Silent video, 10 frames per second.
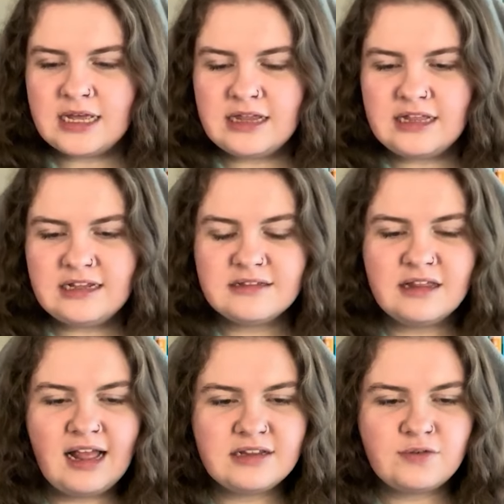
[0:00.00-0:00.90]
these
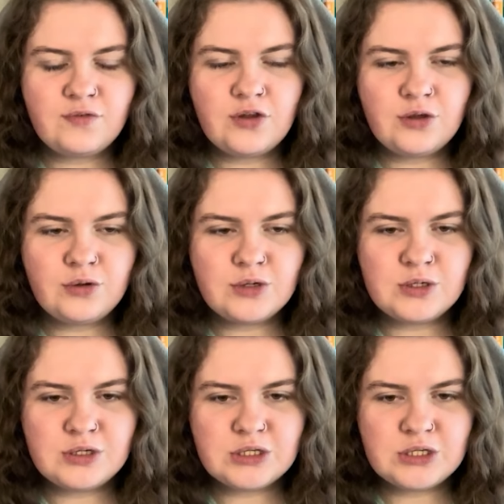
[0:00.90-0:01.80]
last few
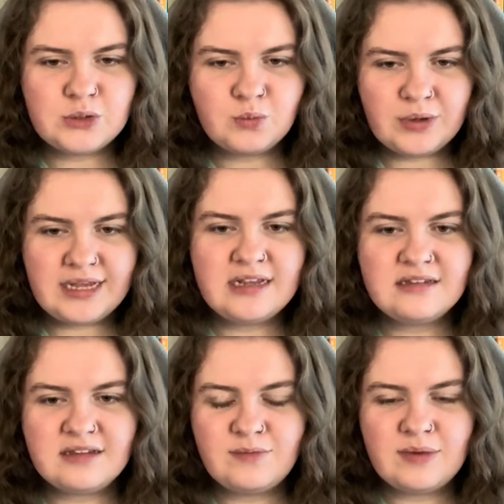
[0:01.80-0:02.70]

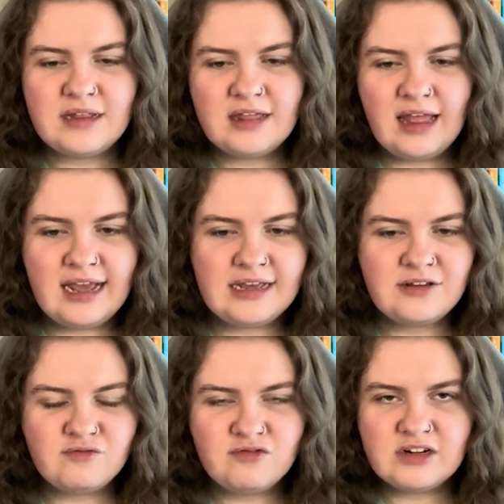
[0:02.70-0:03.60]
weeks have been like
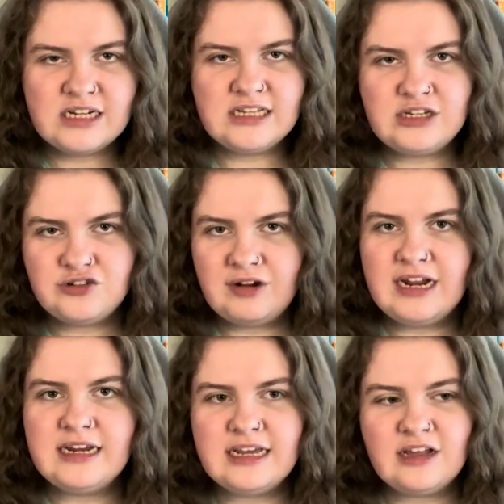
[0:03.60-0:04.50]
really
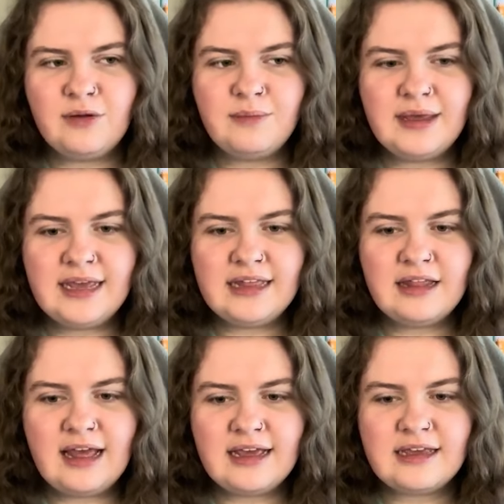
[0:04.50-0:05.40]
draining on me
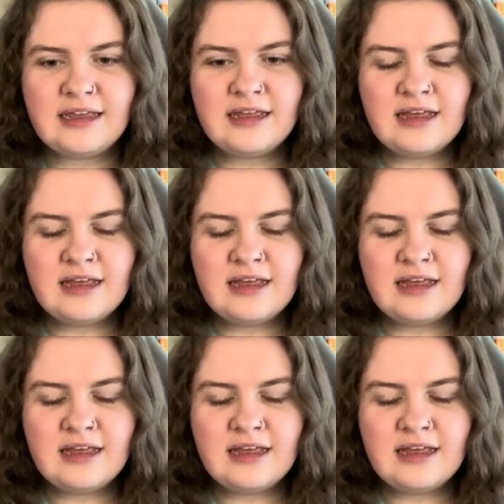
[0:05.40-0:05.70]
like